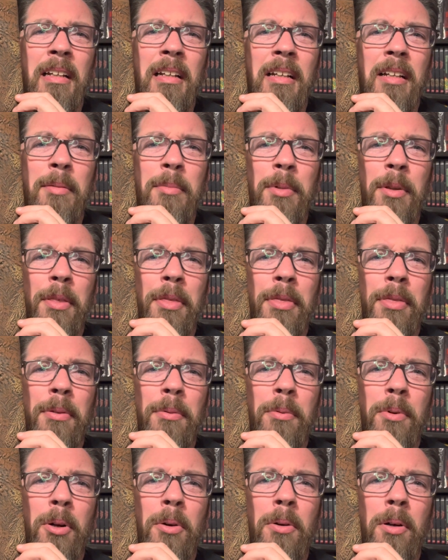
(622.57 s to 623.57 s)
I'm gonna
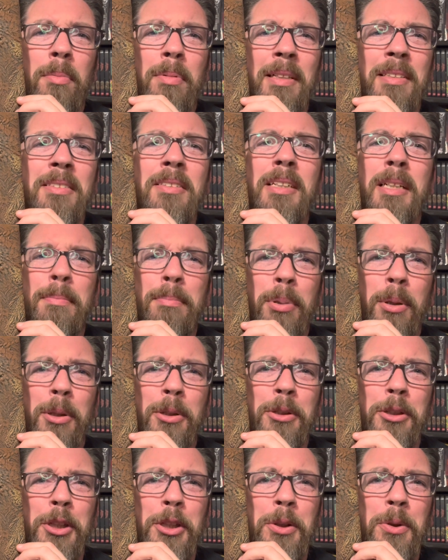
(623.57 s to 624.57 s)
throw up. Let's look at
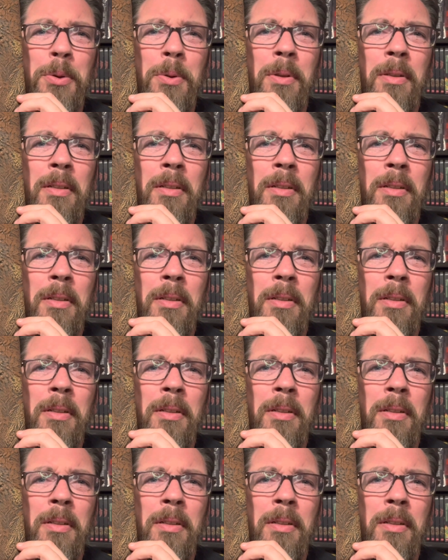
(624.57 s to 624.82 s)
part 2.